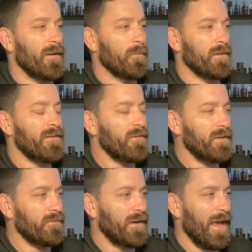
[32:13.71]
I believe he
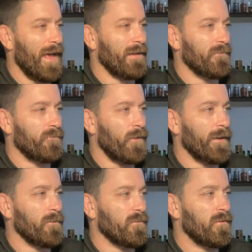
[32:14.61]
even had a fight
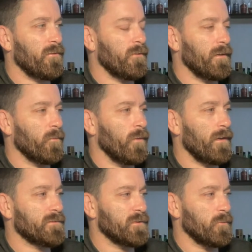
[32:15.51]
or two at
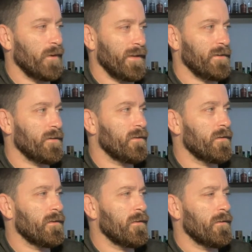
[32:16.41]
welterweight.
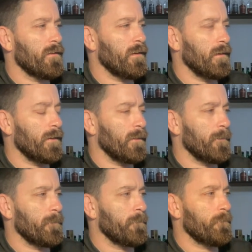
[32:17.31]

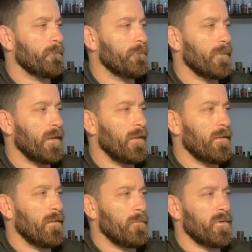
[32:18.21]
But
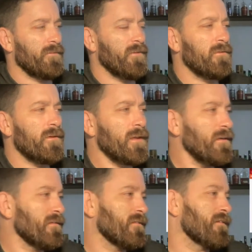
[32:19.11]
if you look at
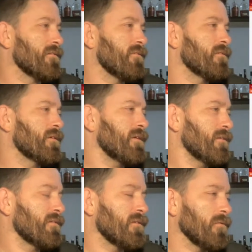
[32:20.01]
his
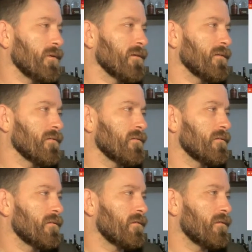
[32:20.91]
career,
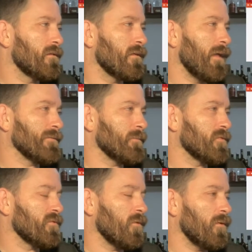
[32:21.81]
as I'm
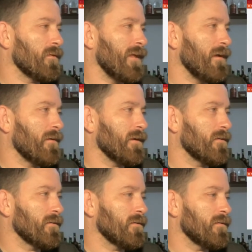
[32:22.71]
scrolling down
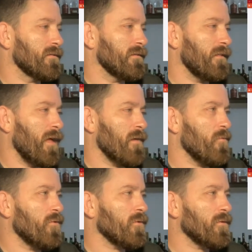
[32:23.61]
here, it's a lot
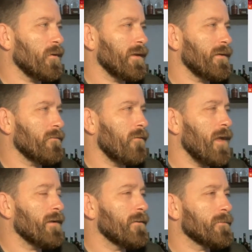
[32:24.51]
more green than
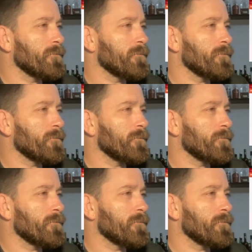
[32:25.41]
red.